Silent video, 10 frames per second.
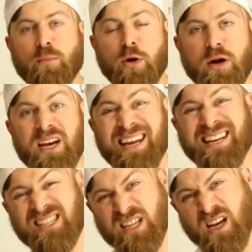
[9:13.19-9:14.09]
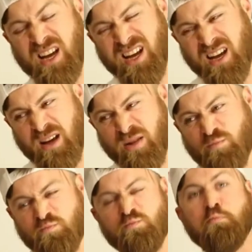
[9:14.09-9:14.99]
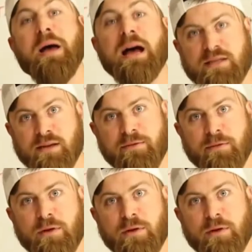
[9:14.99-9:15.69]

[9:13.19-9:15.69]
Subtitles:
market is massive.